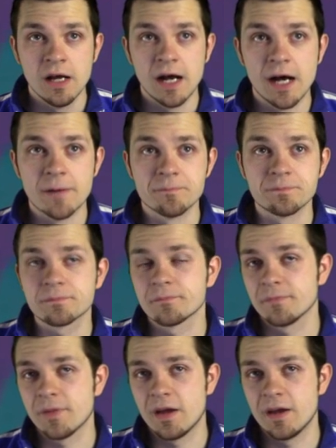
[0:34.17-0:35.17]
Um,
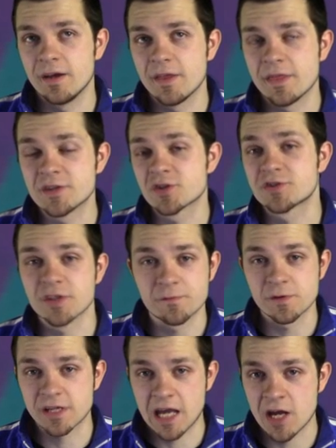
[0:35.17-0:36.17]
these are
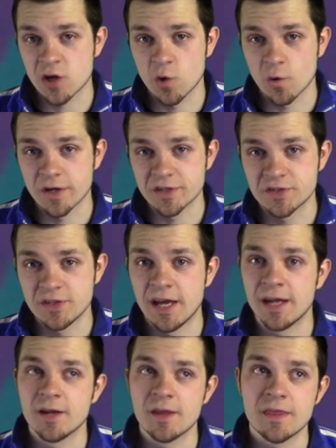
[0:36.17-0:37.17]
different categories
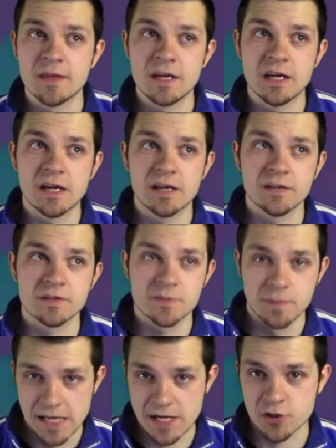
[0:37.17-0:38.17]
than the
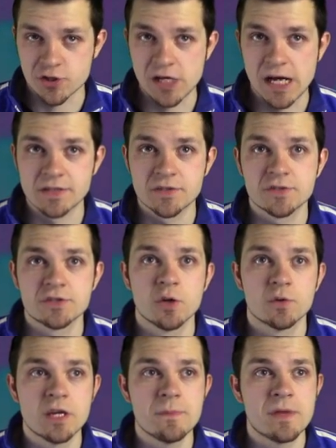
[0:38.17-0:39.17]
splatter shots,
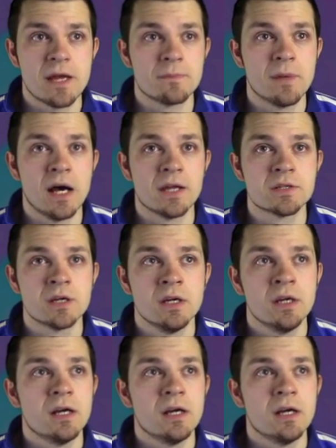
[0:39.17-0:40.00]
so keep that in mind.